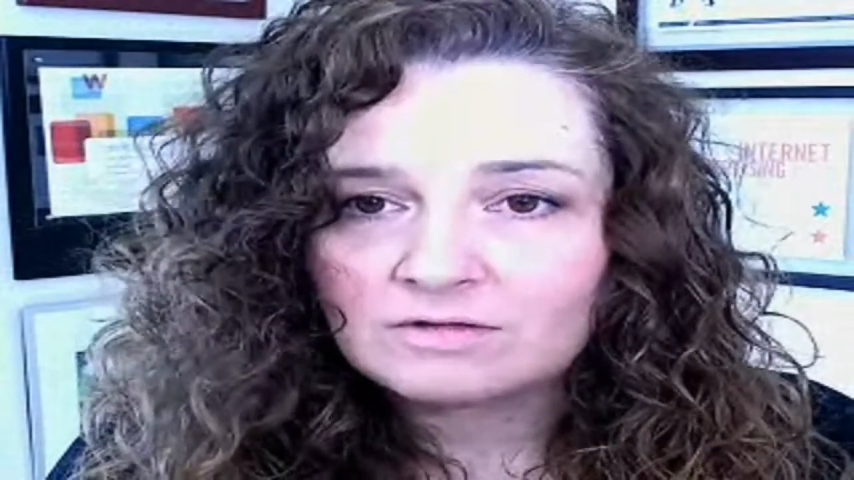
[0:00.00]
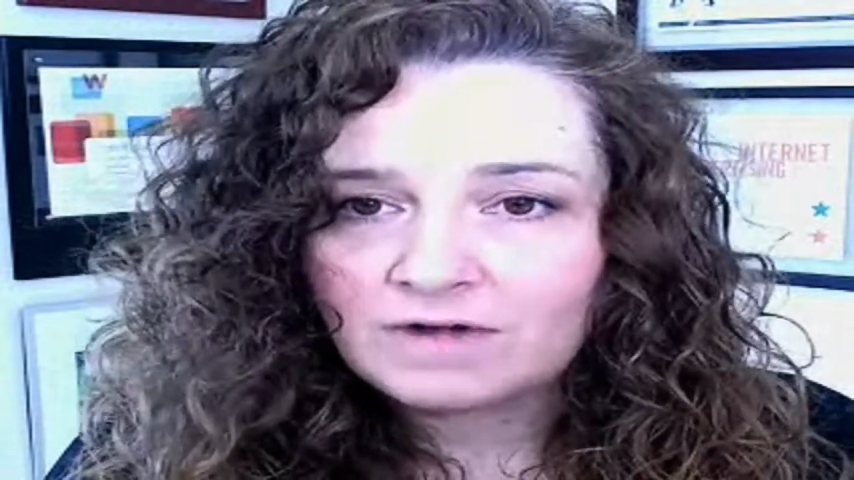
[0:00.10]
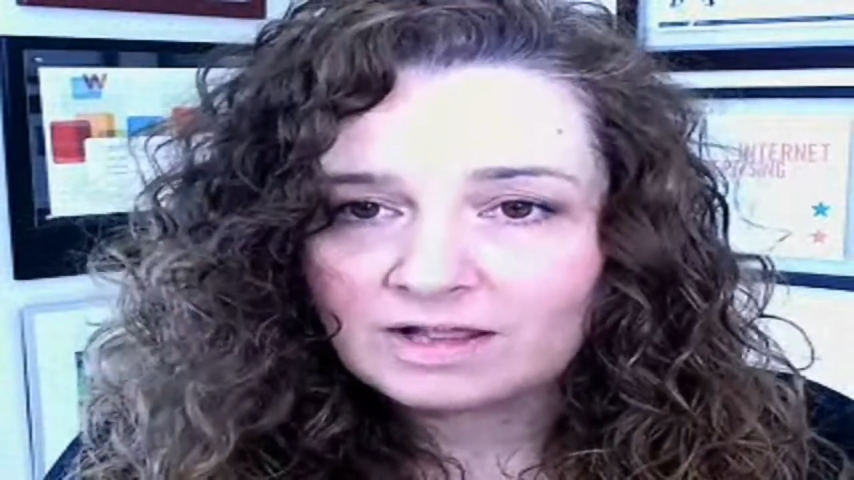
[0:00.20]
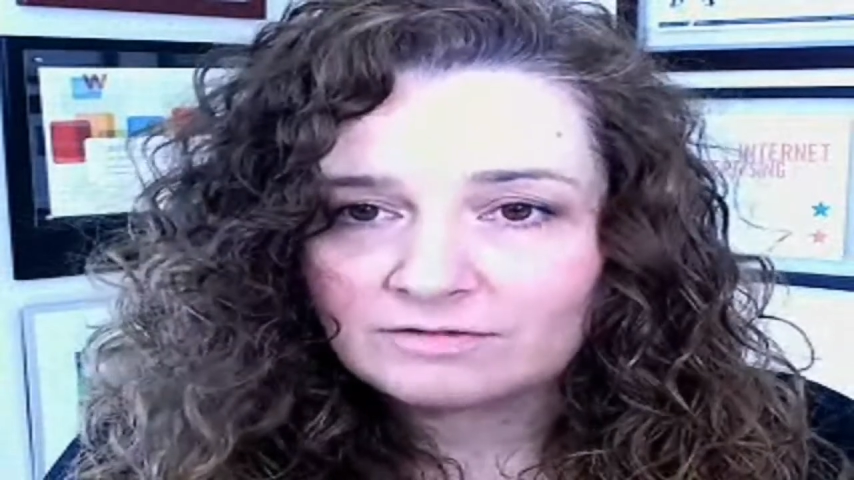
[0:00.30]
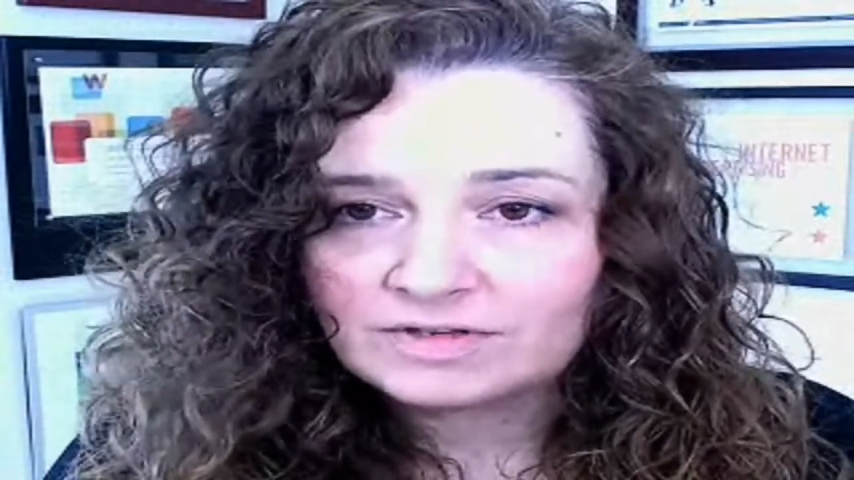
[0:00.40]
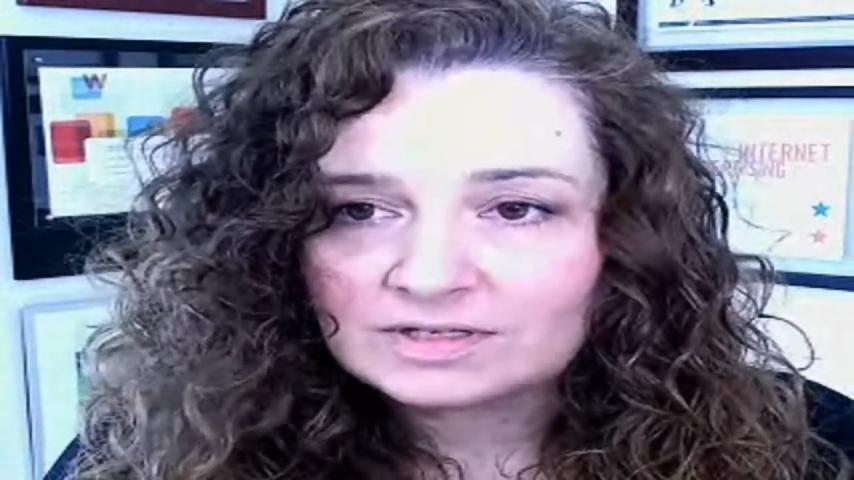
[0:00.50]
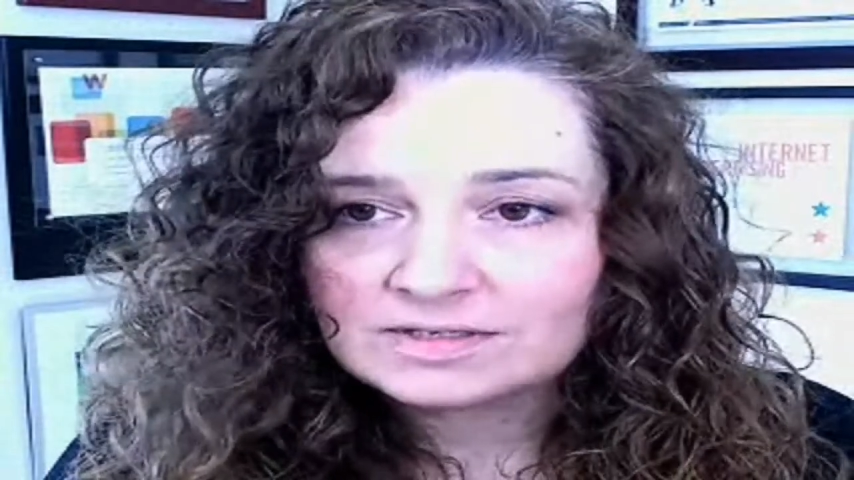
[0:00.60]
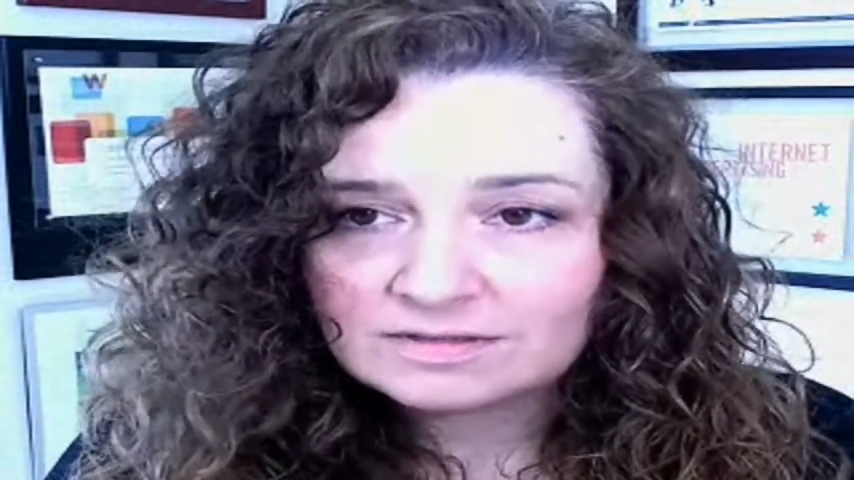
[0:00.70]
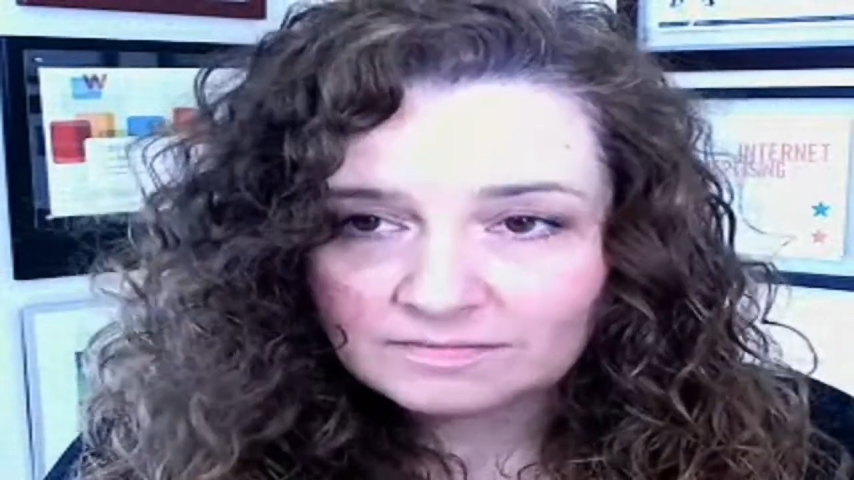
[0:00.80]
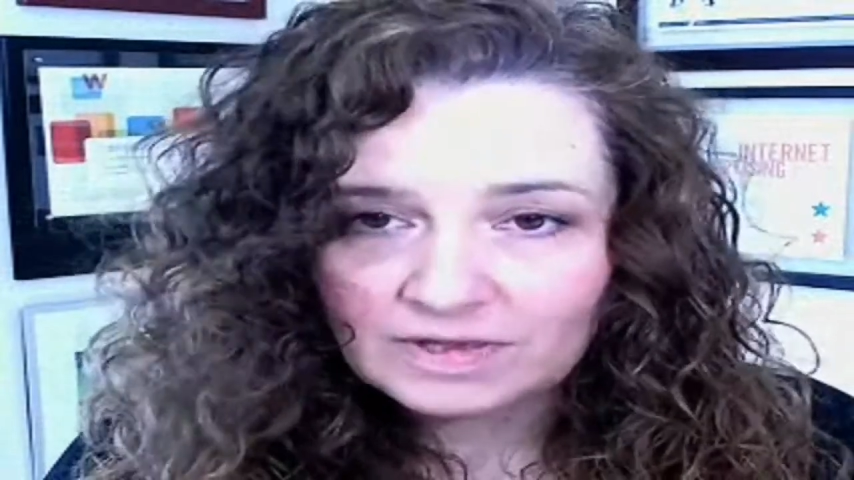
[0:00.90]
the
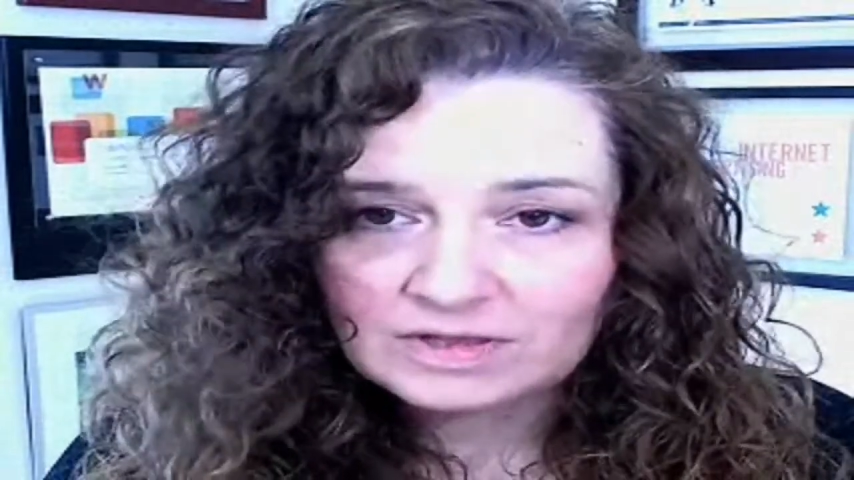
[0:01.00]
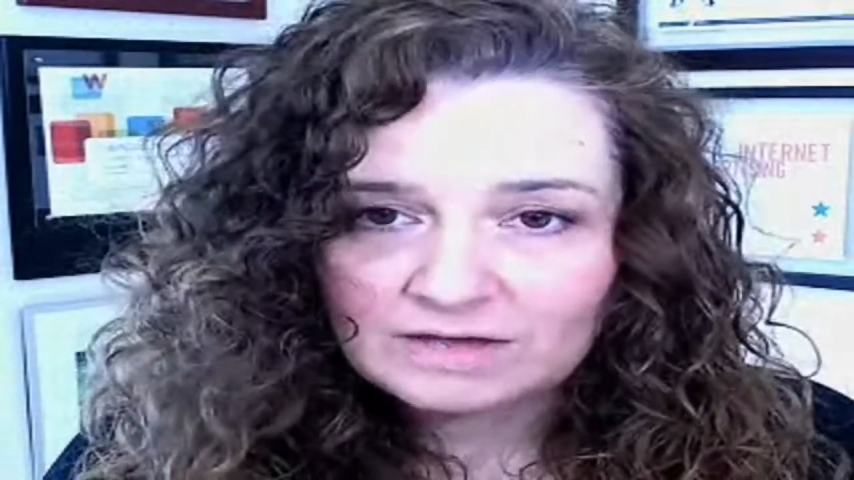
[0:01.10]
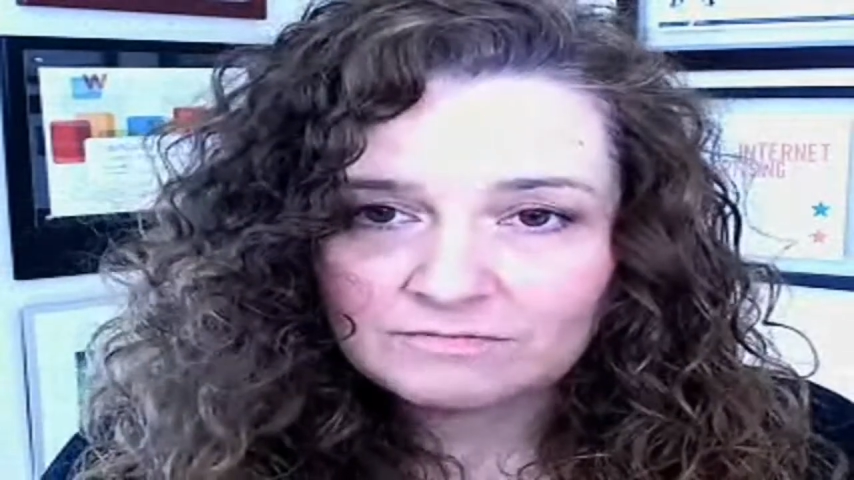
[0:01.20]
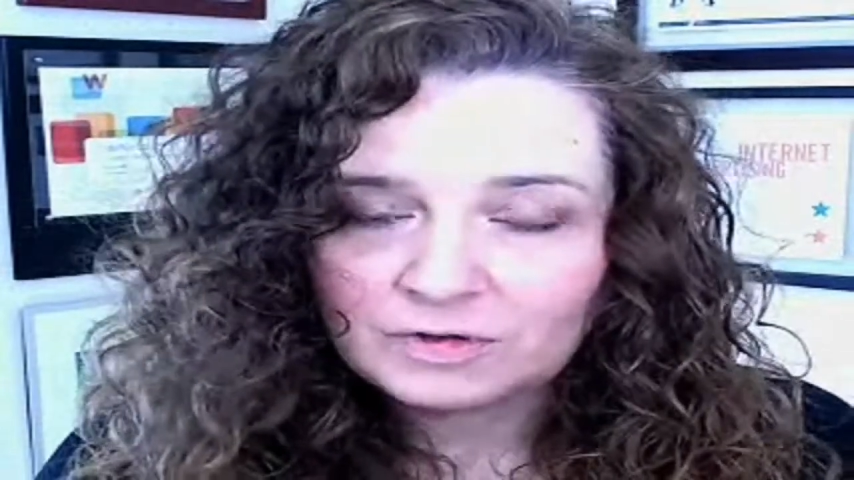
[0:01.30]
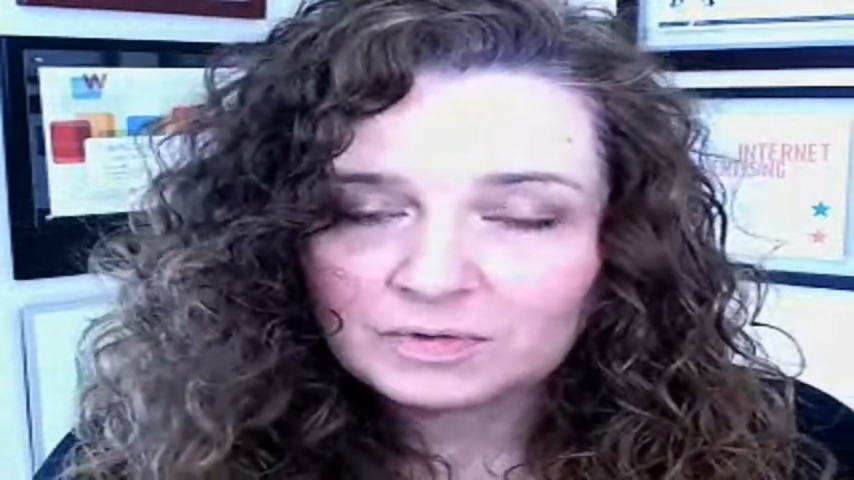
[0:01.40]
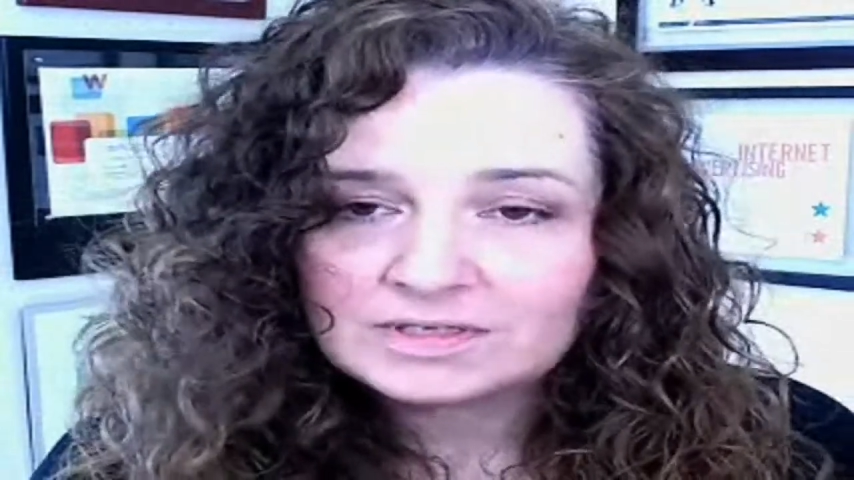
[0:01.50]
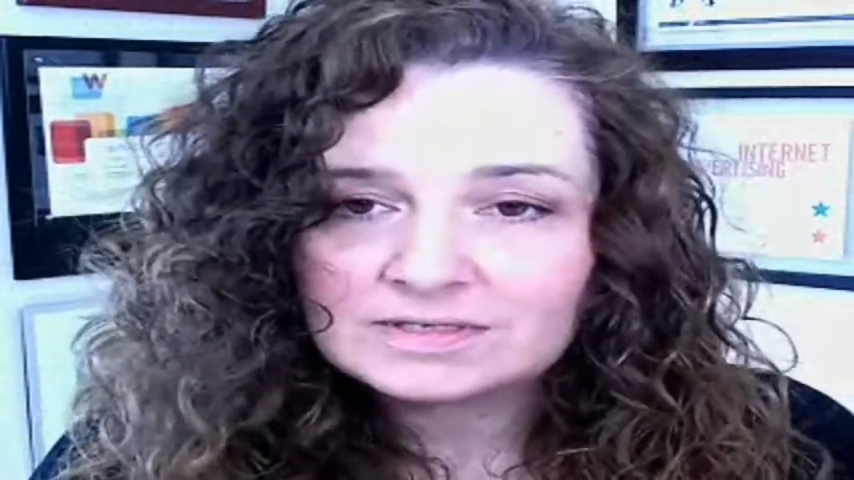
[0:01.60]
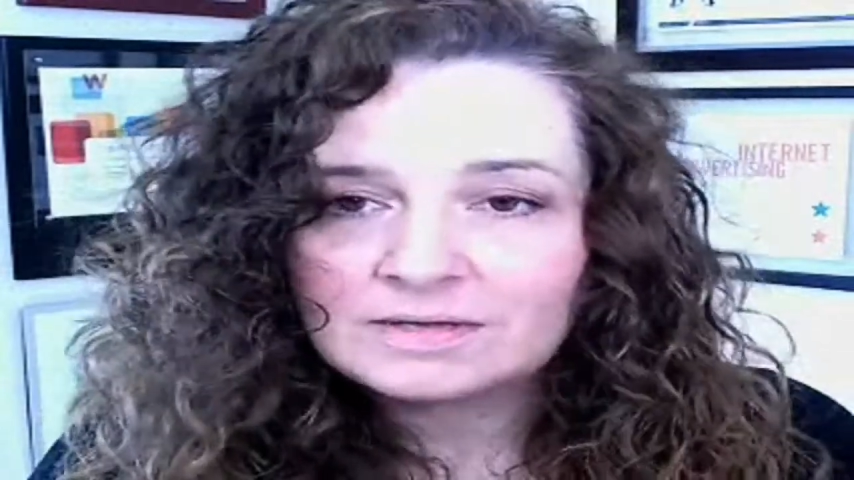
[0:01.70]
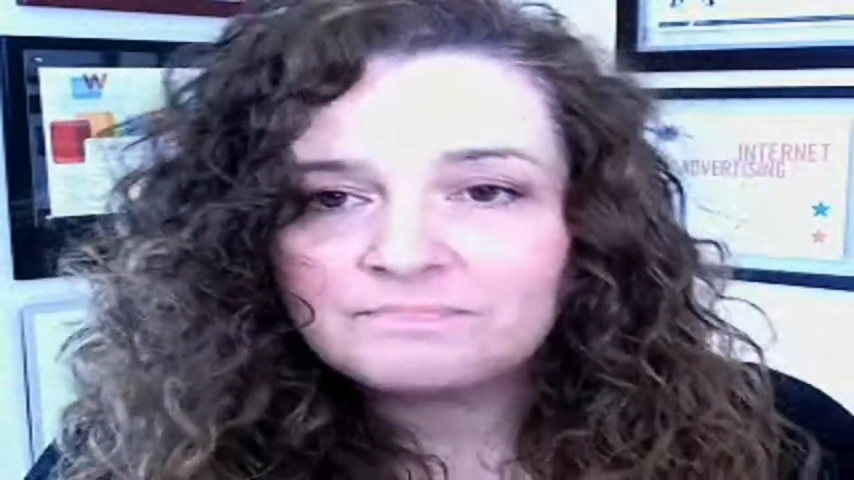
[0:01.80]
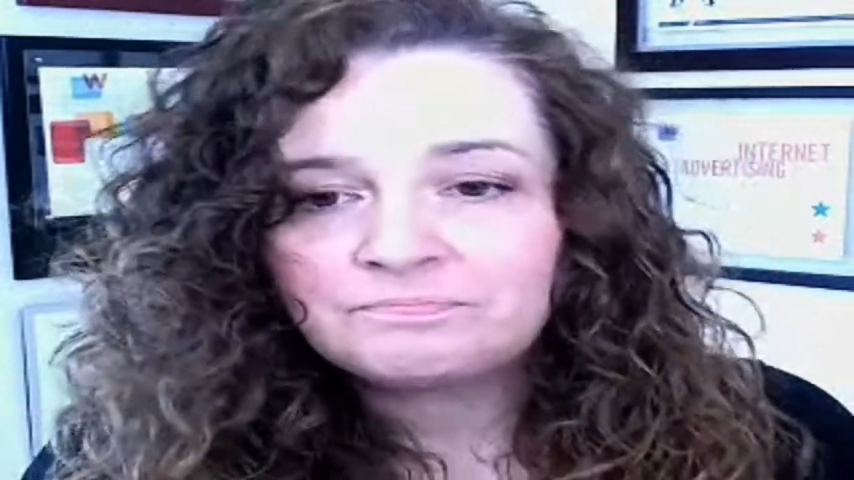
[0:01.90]
relevance, and the influence.